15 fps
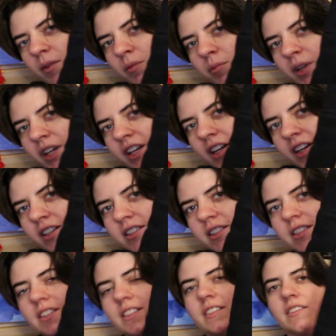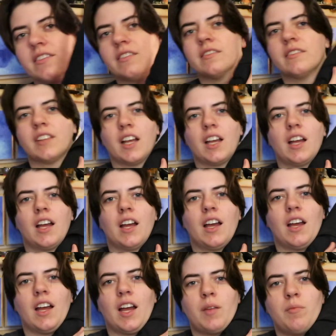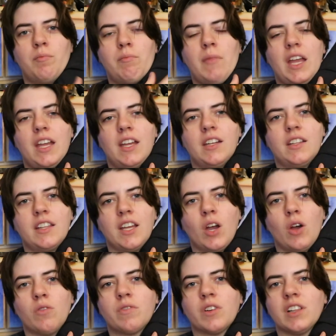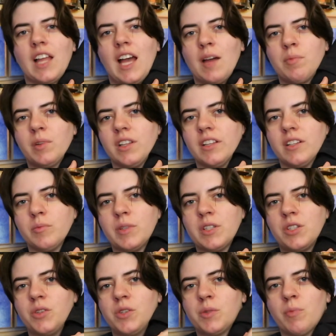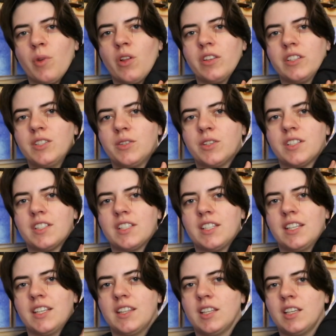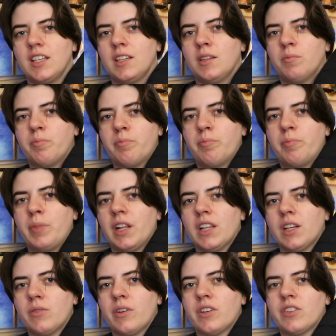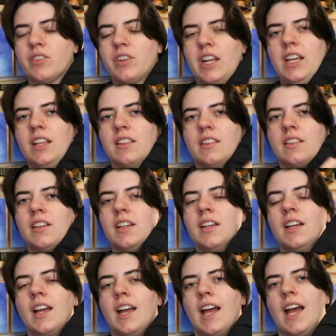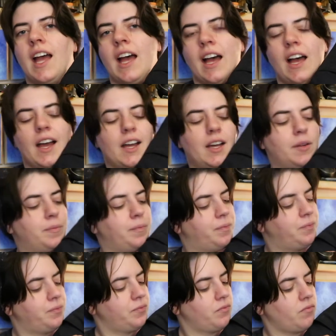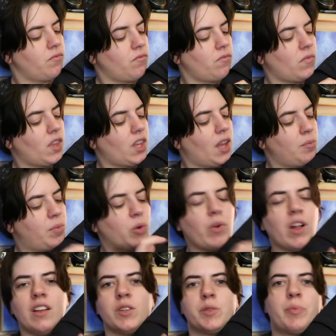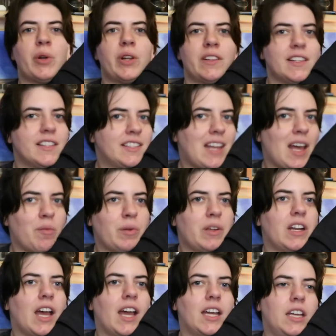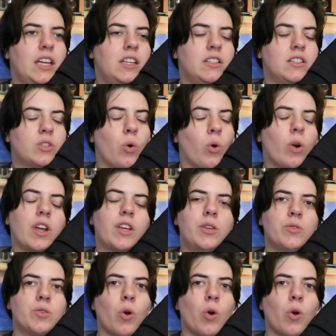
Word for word: because I made the overlap a little bit too small and you could see the pillow underneath. Um, but while I was putting the snap in, I tore a huge